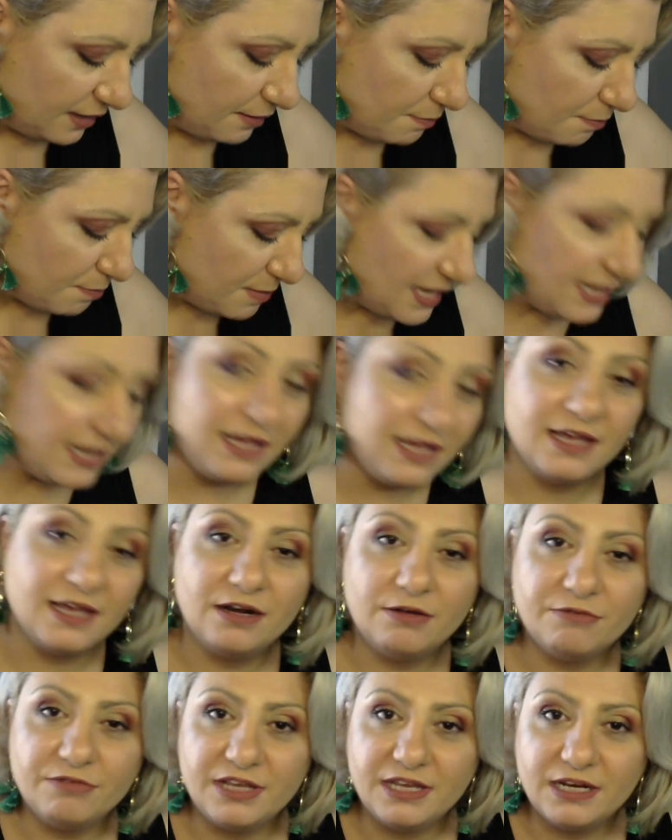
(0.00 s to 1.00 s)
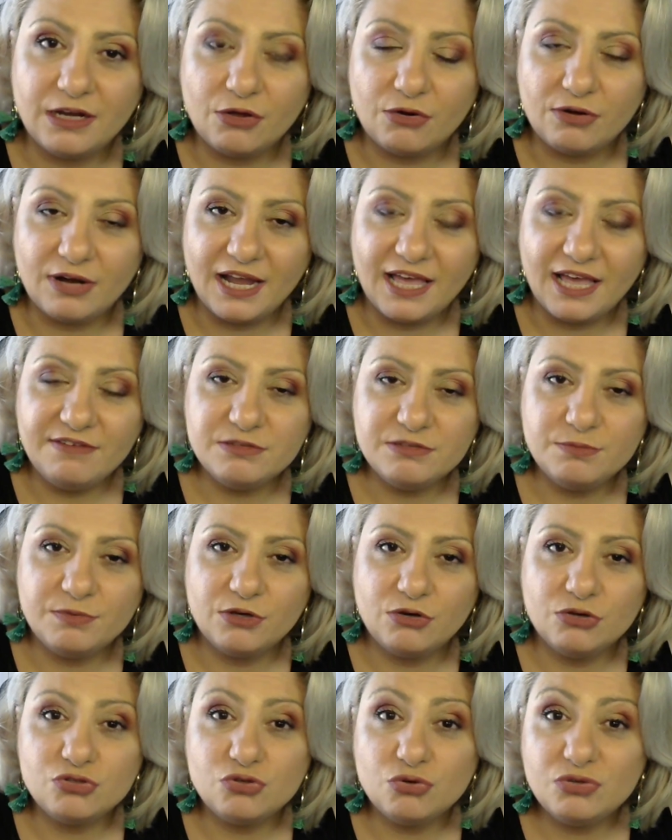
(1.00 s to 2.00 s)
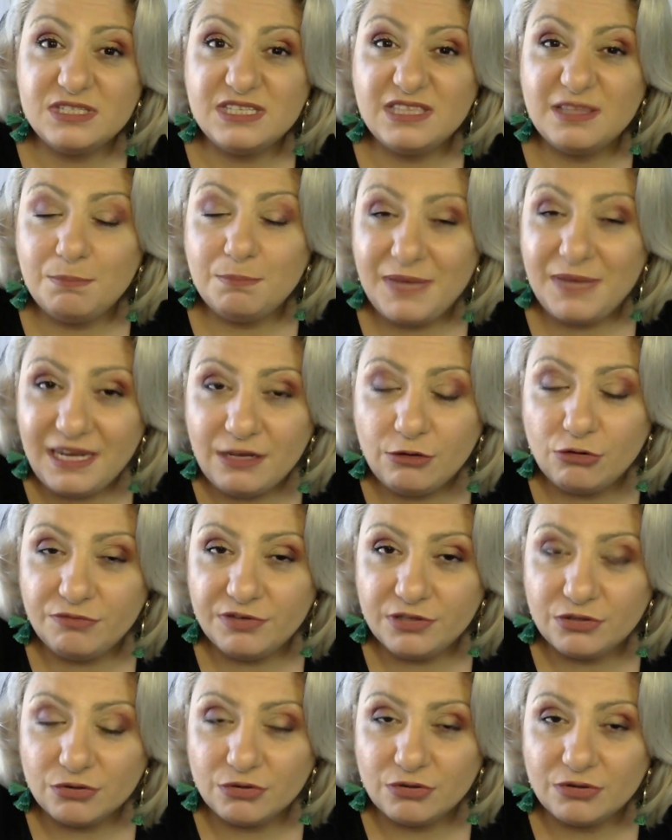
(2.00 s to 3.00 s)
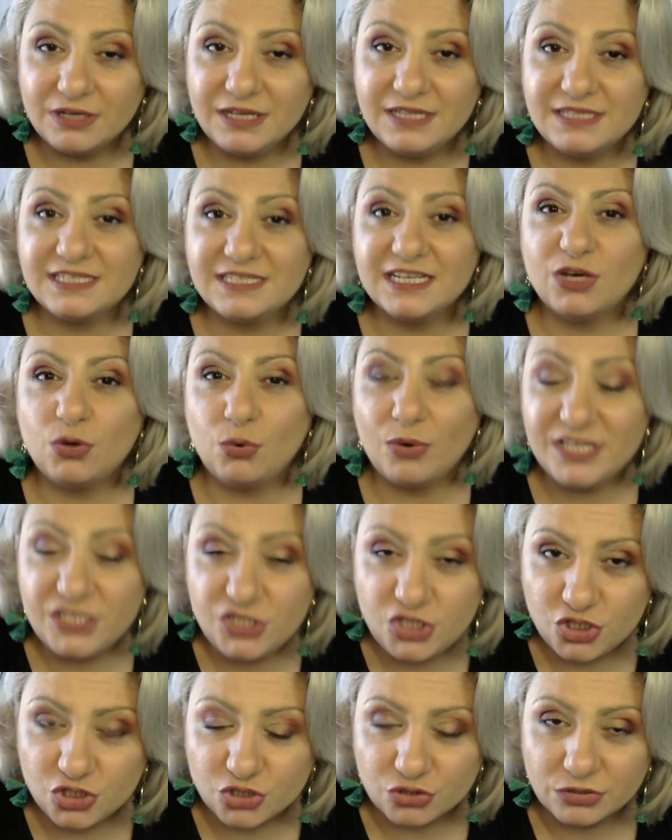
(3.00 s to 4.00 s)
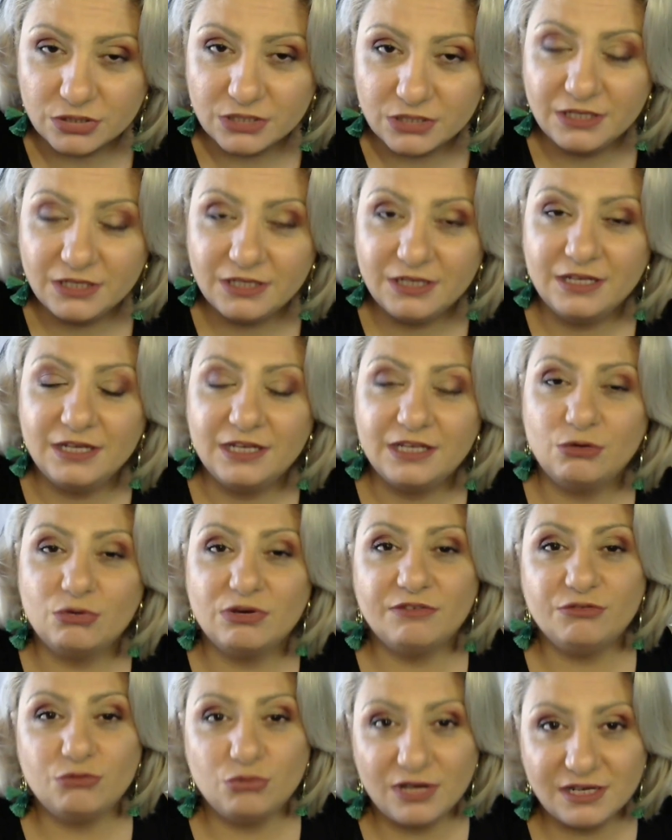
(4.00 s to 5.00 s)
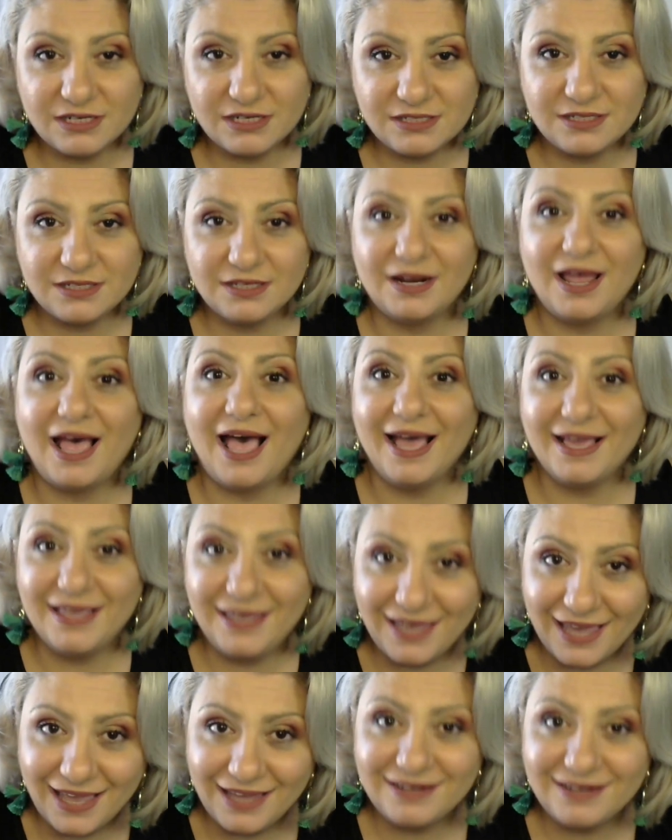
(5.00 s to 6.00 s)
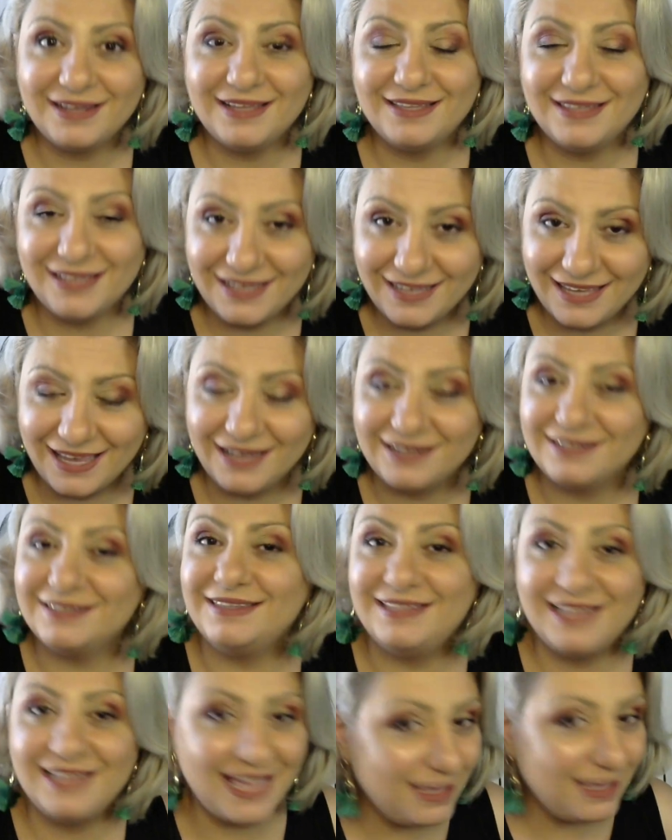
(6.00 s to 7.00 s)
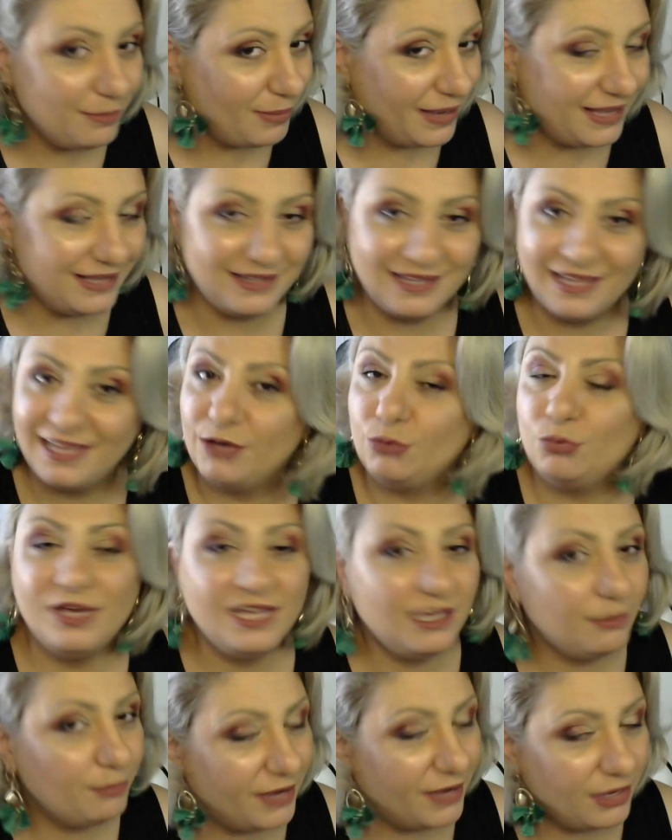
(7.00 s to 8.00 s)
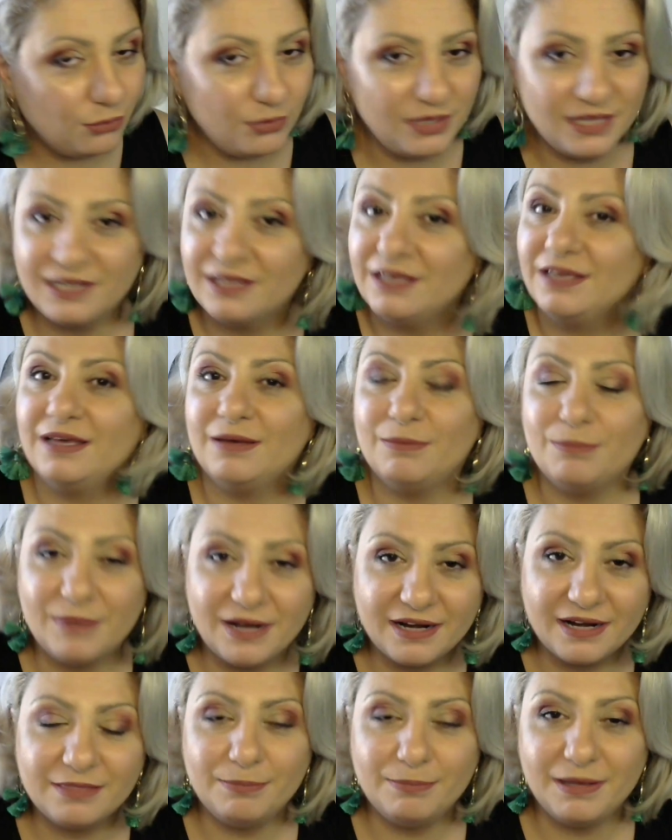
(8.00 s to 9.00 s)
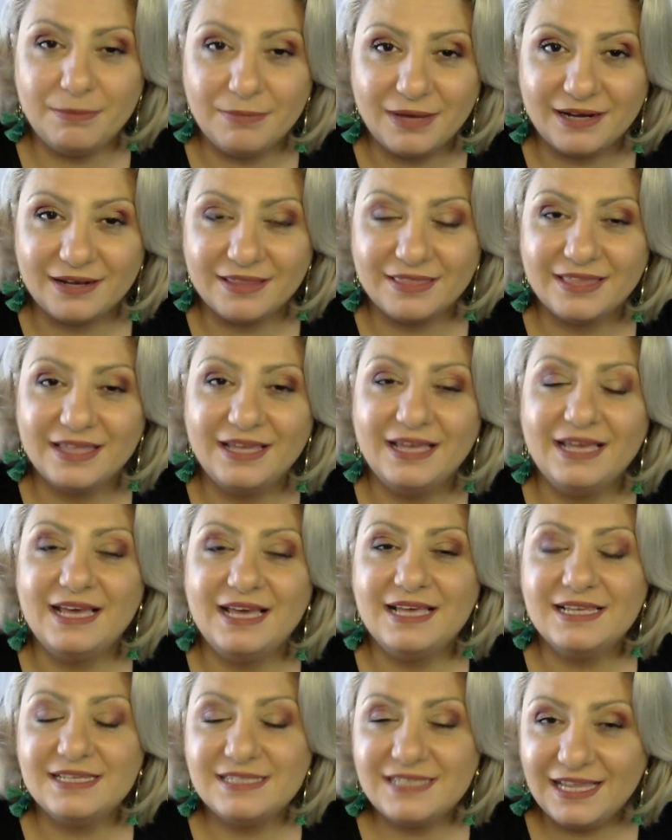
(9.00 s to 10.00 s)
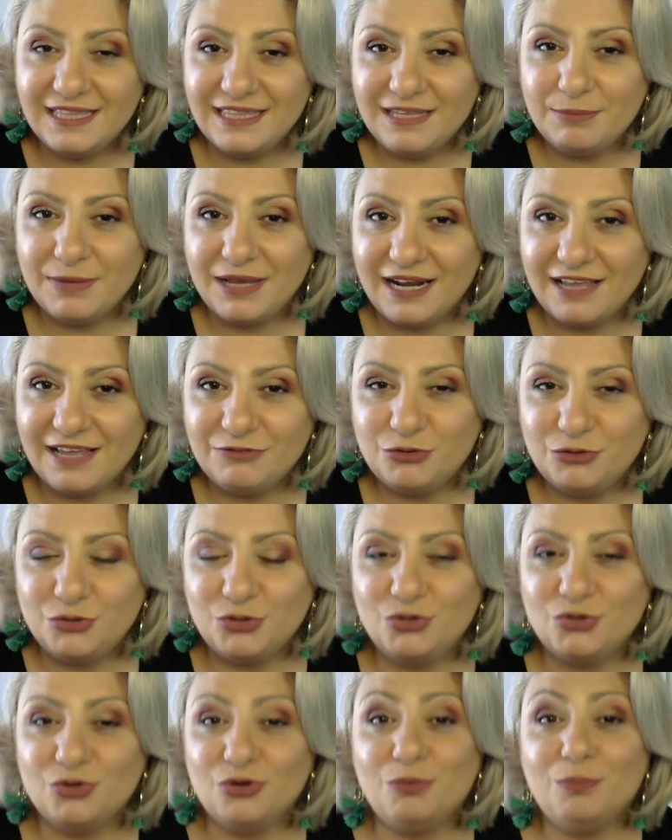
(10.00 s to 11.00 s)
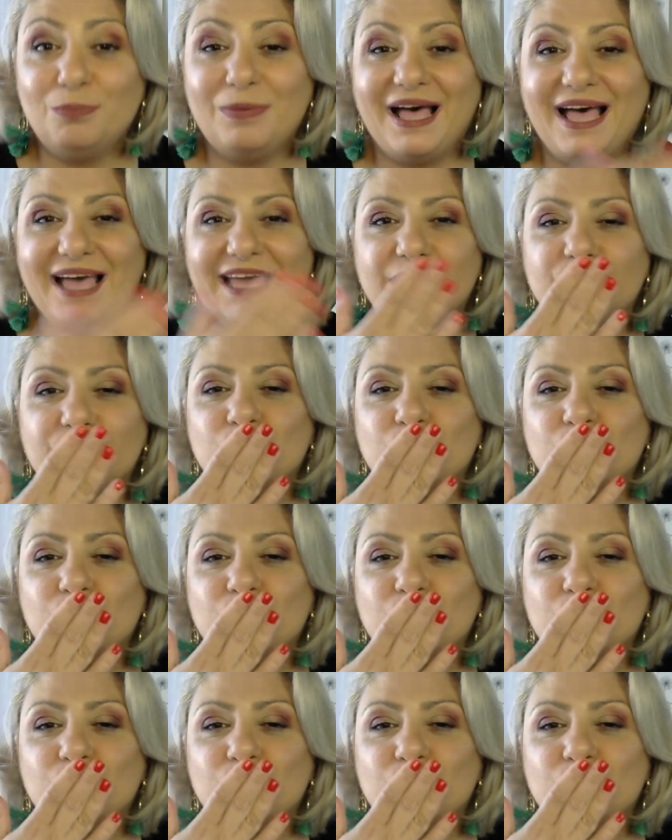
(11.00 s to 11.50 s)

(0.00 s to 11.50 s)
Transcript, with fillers: meaning in, in our lives because what's the meaning of it all? It's a question you have to answer again and again, day by day, week by week, month by month. Sending my love to you all. Bye.